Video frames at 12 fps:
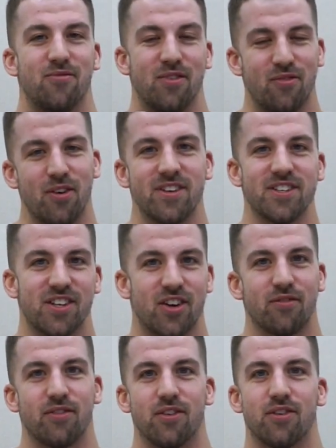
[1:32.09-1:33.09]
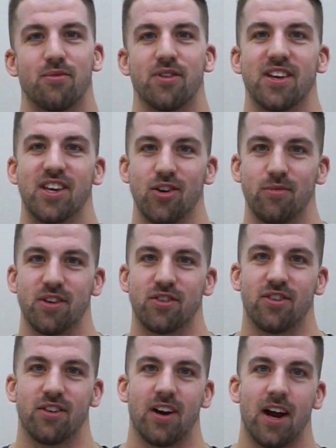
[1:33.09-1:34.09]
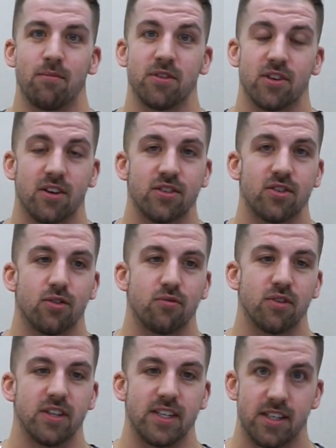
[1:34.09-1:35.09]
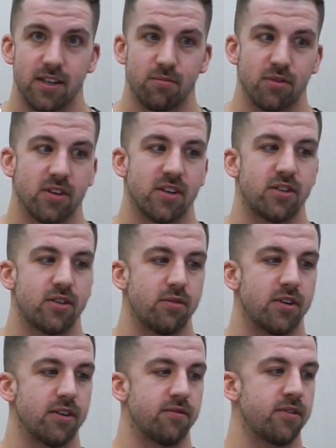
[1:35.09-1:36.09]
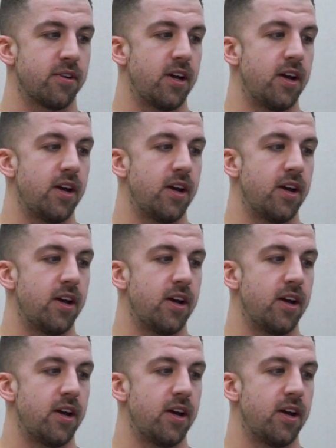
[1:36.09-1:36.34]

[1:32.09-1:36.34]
Refocusing your photo with the CubicTrigger app is also really simple and intuitive.